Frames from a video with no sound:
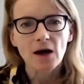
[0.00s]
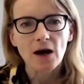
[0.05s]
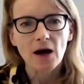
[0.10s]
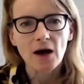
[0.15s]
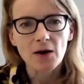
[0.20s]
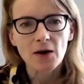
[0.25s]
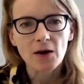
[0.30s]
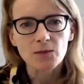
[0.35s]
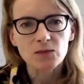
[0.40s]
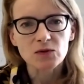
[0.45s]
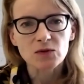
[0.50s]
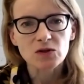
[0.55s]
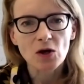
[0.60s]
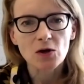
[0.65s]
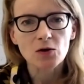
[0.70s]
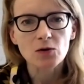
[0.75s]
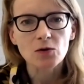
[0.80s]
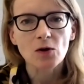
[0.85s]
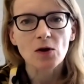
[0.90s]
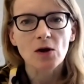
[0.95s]

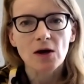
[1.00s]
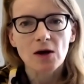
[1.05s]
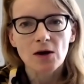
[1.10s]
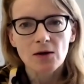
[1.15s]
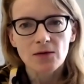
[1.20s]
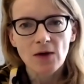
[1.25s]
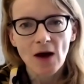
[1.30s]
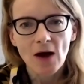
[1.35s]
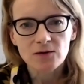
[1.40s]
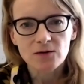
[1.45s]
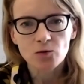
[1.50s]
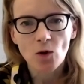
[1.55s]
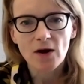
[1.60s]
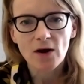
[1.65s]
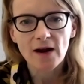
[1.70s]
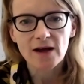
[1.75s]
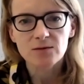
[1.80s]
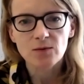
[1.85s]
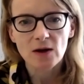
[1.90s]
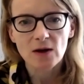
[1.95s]
So that's
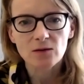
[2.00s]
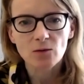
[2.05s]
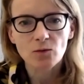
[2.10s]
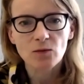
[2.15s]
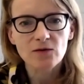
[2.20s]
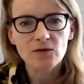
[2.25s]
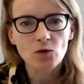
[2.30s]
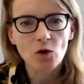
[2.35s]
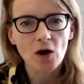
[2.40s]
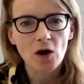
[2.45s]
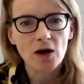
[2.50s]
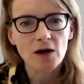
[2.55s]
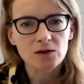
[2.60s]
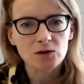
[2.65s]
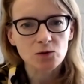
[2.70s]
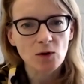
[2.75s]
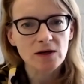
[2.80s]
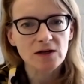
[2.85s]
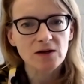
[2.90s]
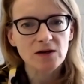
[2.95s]
one aspect. And we've got a
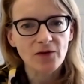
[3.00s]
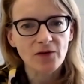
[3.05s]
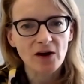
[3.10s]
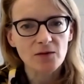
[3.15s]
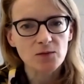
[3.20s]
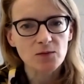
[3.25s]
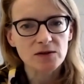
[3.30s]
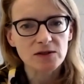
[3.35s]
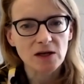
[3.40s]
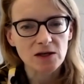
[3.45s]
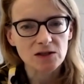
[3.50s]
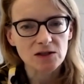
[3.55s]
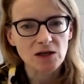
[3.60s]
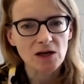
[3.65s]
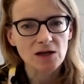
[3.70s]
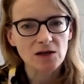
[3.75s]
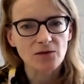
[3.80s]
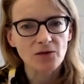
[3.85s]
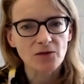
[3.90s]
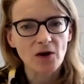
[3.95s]
25%
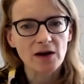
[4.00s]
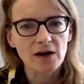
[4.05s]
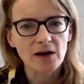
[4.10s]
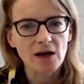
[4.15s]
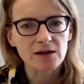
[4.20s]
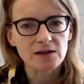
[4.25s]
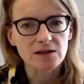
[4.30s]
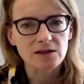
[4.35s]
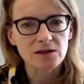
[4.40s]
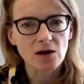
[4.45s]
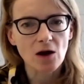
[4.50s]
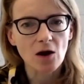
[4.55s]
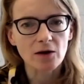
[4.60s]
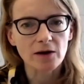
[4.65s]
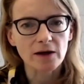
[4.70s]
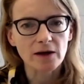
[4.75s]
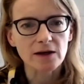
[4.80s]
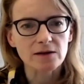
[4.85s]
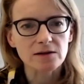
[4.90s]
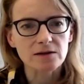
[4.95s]
gender finance
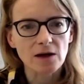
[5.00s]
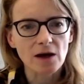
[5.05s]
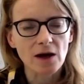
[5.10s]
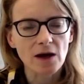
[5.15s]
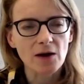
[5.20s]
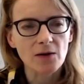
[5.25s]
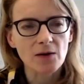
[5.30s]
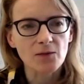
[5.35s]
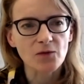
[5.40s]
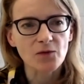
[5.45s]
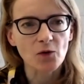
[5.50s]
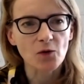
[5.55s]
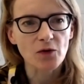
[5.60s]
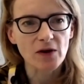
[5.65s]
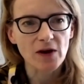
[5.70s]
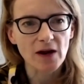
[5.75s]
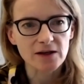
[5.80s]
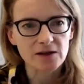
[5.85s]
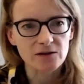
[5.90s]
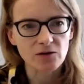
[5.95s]
target for
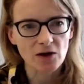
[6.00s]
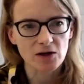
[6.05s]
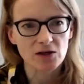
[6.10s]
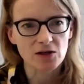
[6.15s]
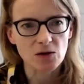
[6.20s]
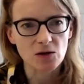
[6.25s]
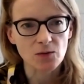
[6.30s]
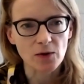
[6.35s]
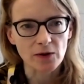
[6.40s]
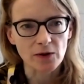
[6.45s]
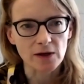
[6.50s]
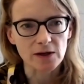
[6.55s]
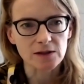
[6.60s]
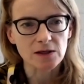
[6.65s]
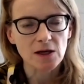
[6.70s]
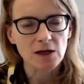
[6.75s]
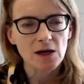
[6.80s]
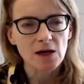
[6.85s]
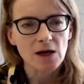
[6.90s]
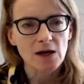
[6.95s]
the next strategy
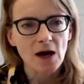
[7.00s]
period.